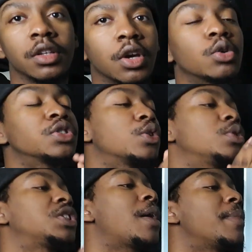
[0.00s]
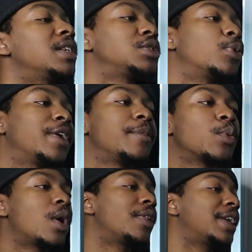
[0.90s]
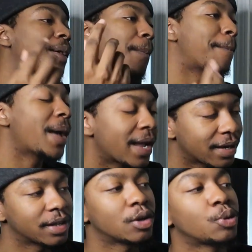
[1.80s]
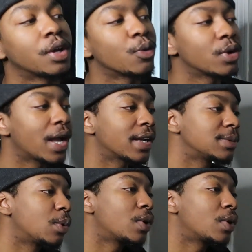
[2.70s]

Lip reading: Yo, what's good with y'all, man? It's your boy DavidBWylin, and I'm back again with another reaction.